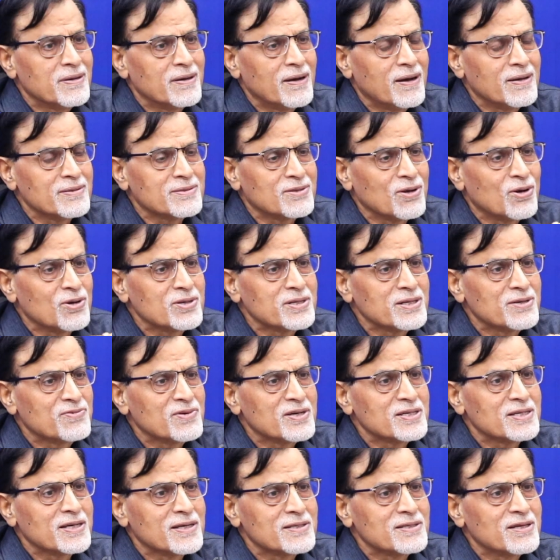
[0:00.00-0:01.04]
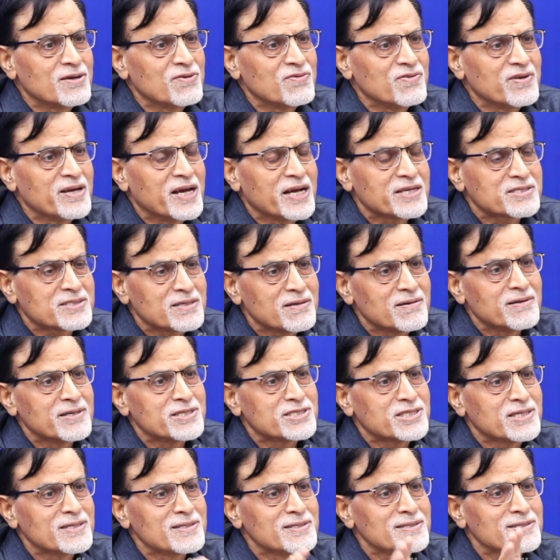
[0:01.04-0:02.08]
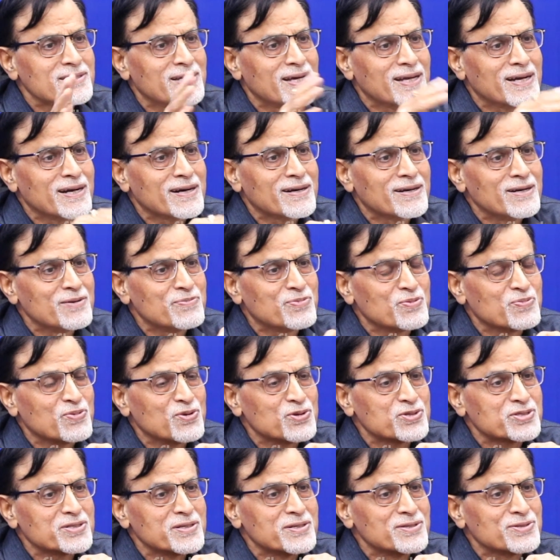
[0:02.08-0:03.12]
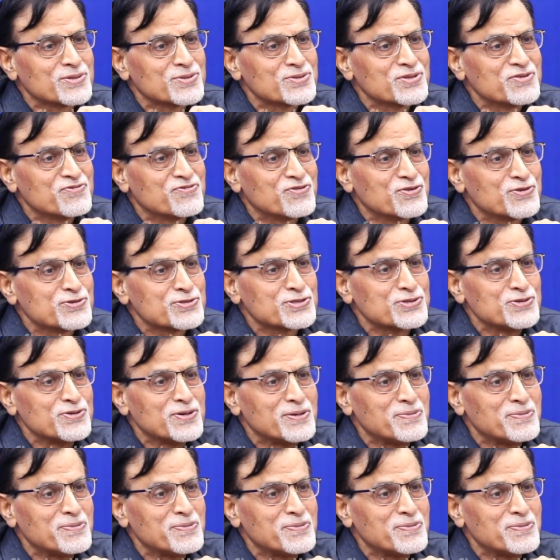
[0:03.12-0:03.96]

I thought it was other way. Acceleration is directly proportional to the force you